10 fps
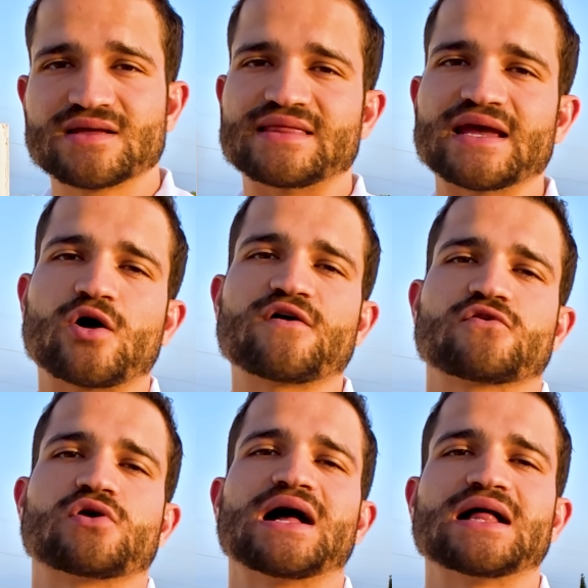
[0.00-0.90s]
They
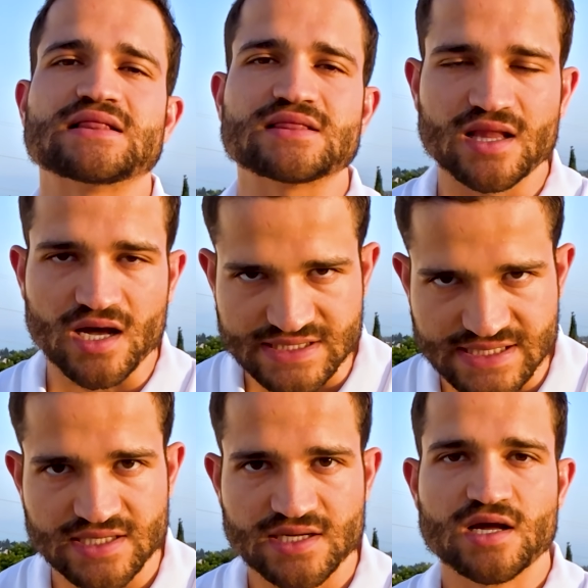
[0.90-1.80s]
offer a
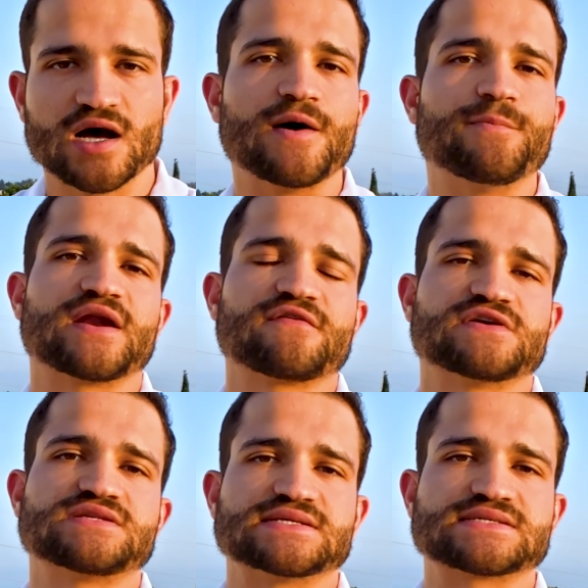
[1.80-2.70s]
lot of
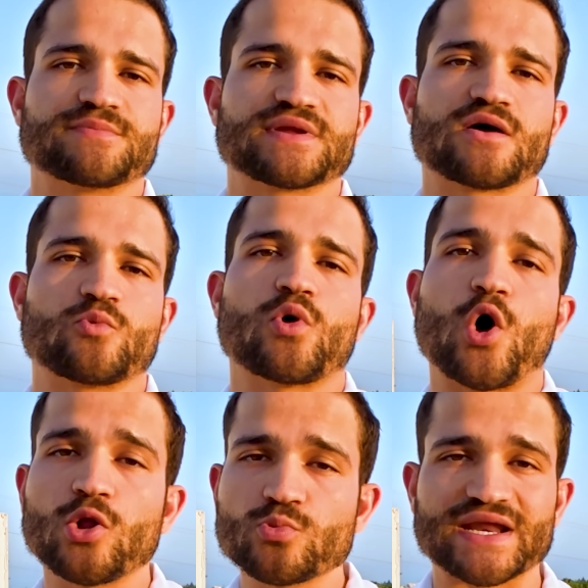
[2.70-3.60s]
benefits to somebody that
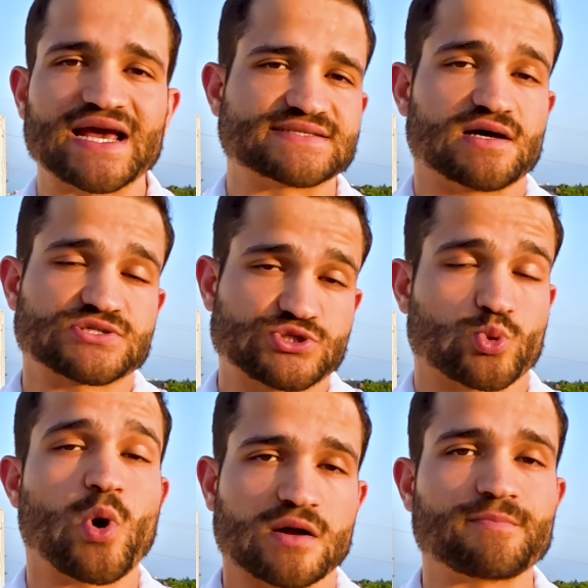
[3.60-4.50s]
already has a
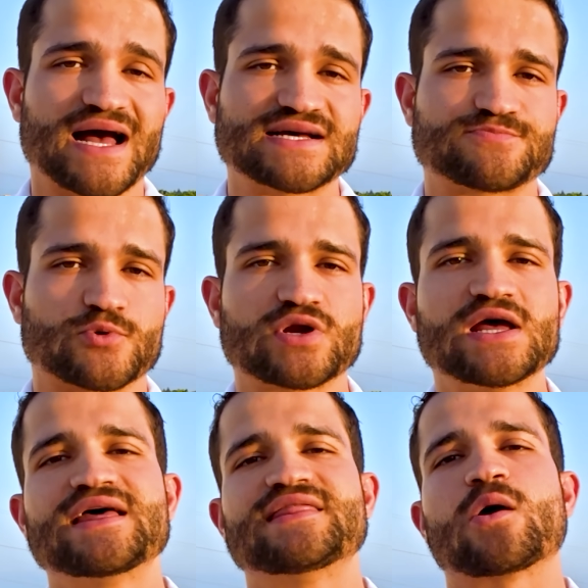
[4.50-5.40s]
strong passport,
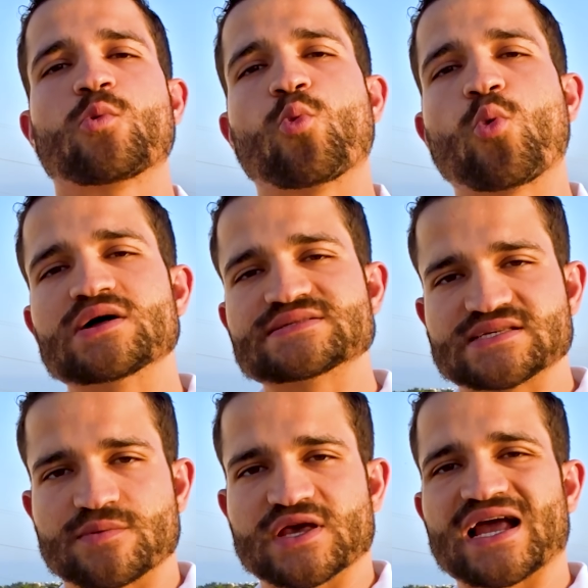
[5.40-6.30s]
that wants
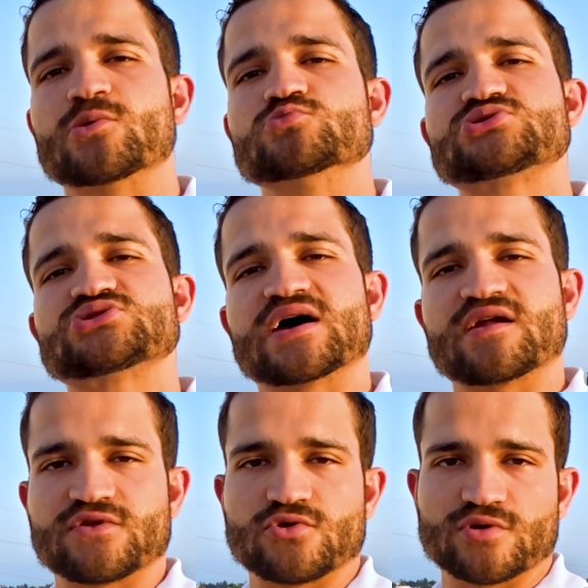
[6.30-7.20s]
something outside
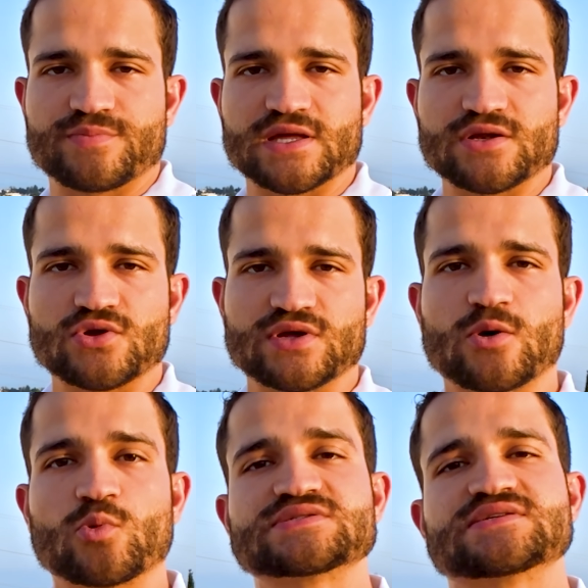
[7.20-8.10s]
of the European Union, that
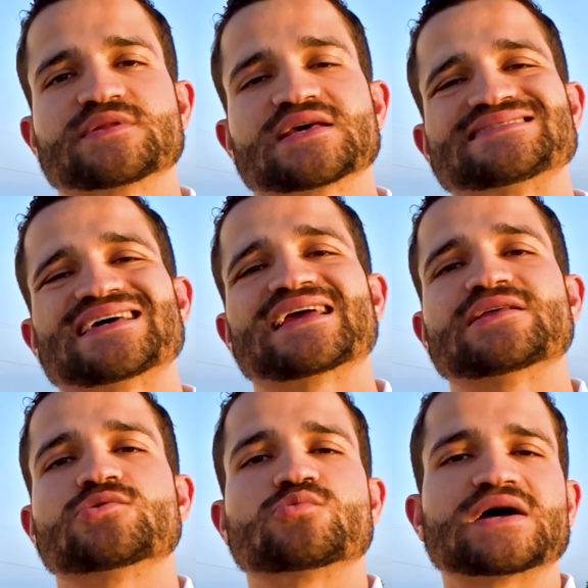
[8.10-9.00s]
wants something that's heading in
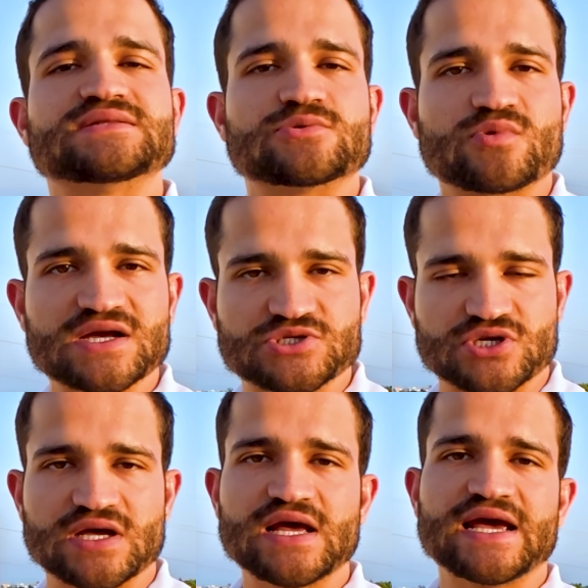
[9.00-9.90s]
the right
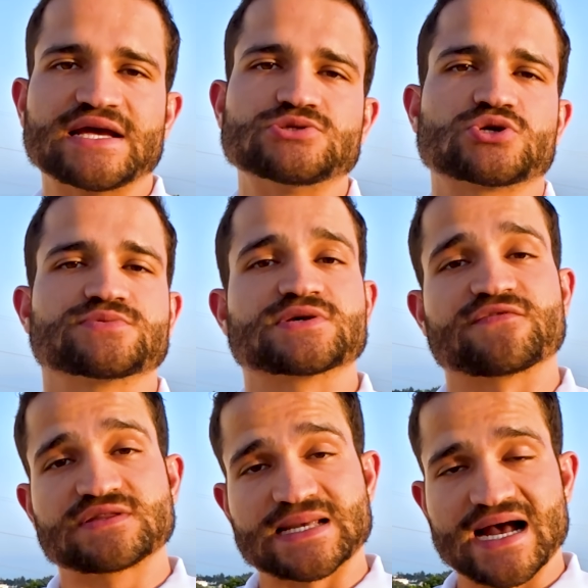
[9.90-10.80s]
direction in terms of
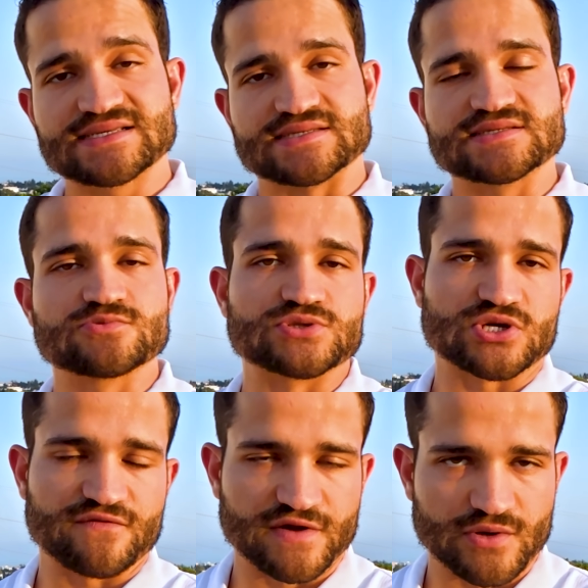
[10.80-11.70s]
taxes, which
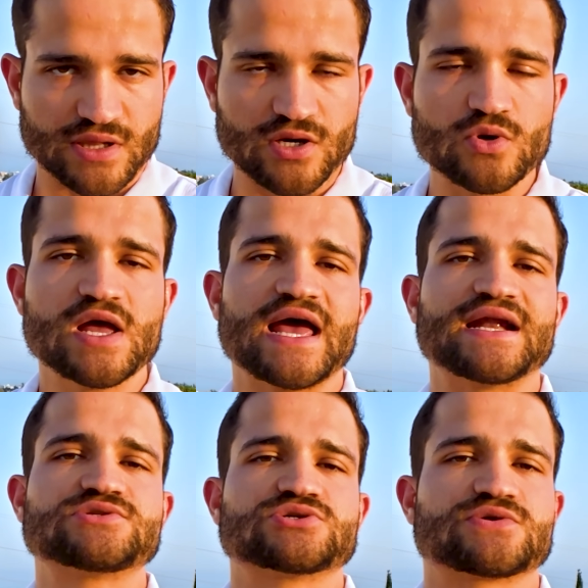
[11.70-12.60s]
are very low, and
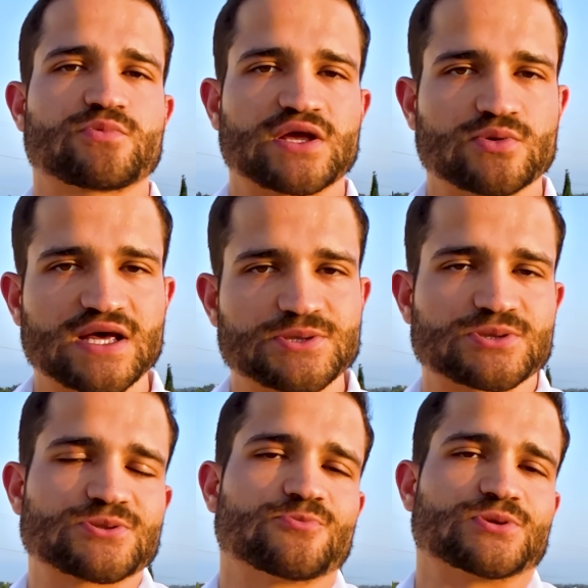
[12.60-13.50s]
in terms of
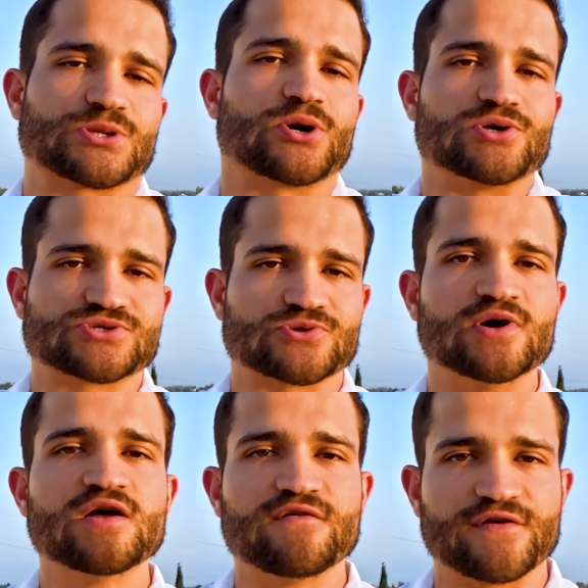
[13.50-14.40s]
regulations, which are also
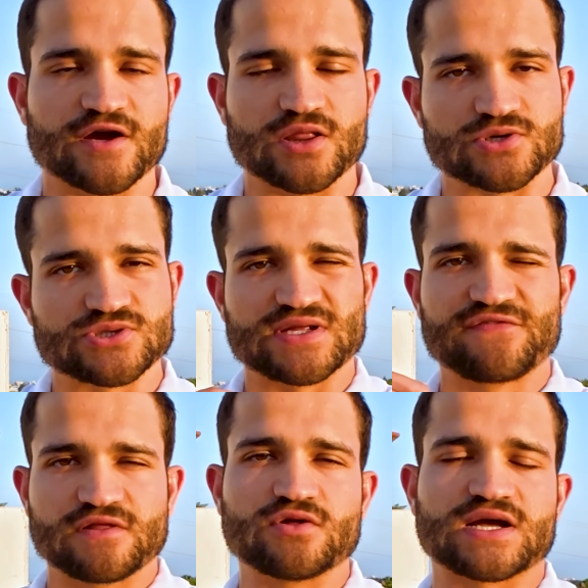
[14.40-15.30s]
very low. So
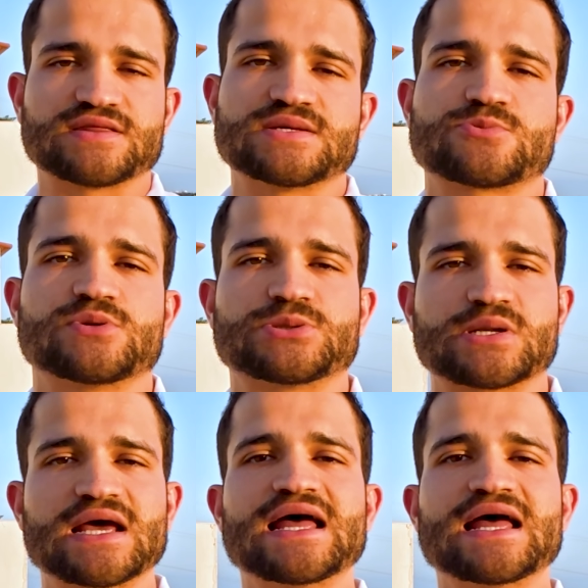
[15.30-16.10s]
definitely look at this region.